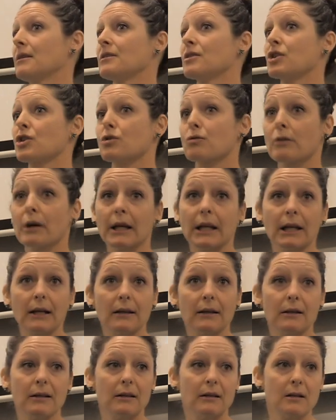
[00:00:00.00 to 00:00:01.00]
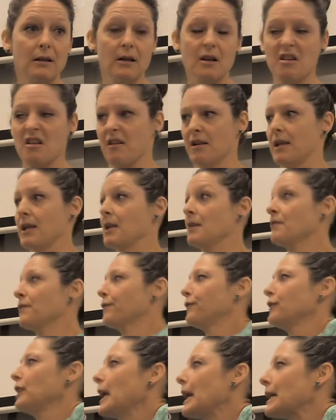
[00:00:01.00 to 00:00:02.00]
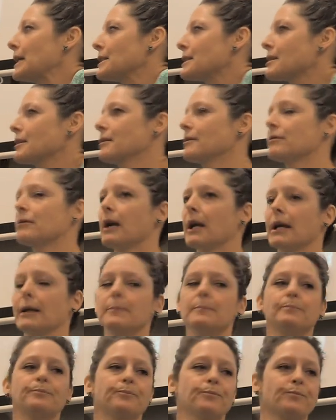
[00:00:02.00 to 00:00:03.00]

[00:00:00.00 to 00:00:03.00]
shrink inflate right